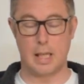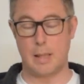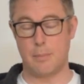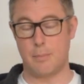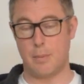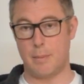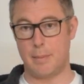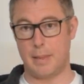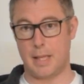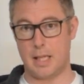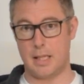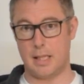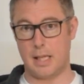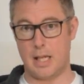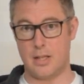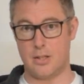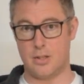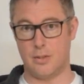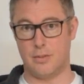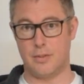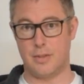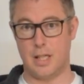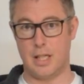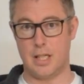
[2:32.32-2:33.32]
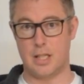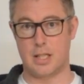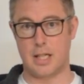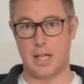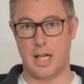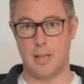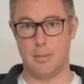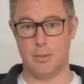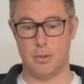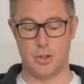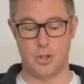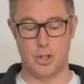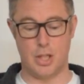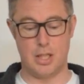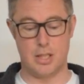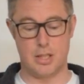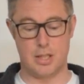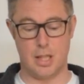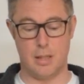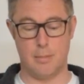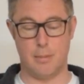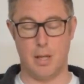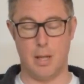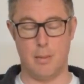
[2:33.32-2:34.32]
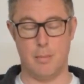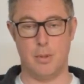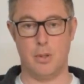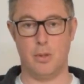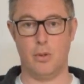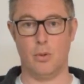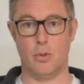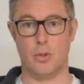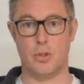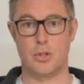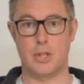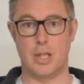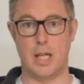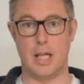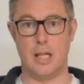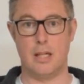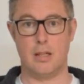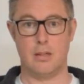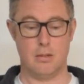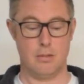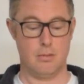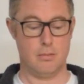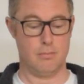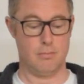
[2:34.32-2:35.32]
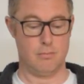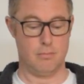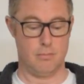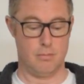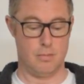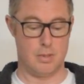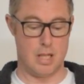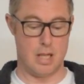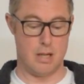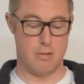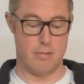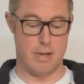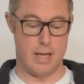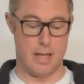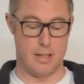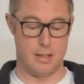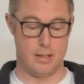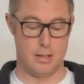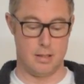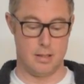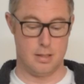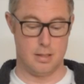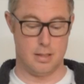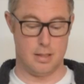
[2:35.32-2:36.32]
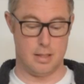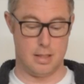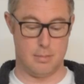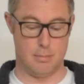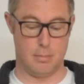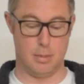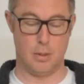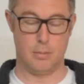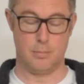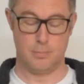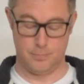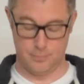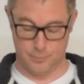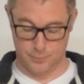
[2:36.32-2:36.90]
When we get the ends off of these cable sheaths in a moment, you'll see they're red and blue.